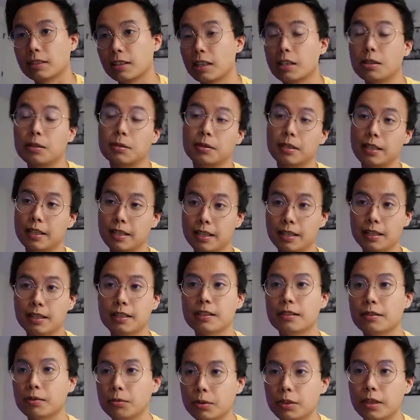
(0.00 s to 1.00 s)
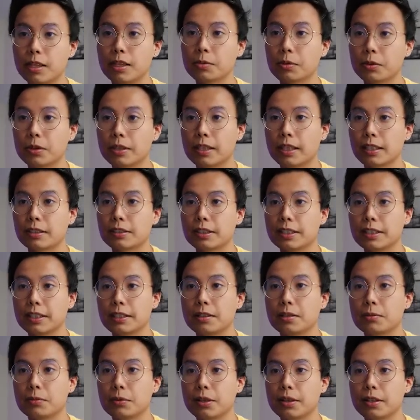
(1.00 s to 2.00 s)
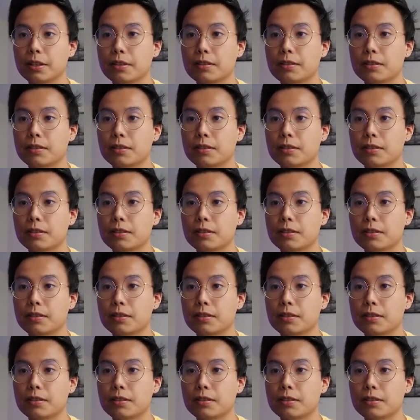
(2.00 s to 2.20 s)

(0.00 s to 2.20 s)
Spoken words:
oh, and we're able to actually hit them with it.